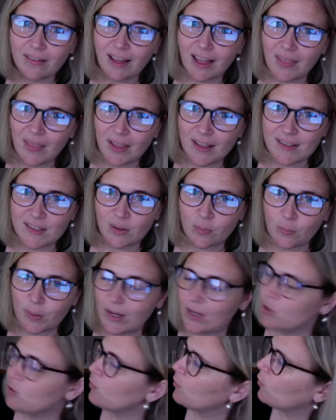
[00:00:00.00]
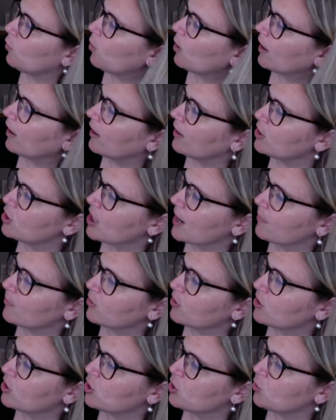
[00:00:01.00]
And that's on page 4. Chapter
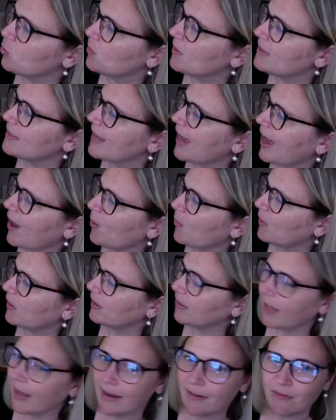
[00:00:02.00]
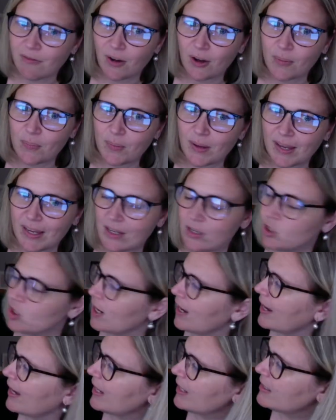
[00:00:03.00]
2 is Owl Life on page
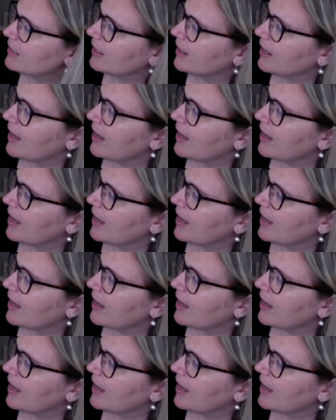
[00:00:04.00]
8.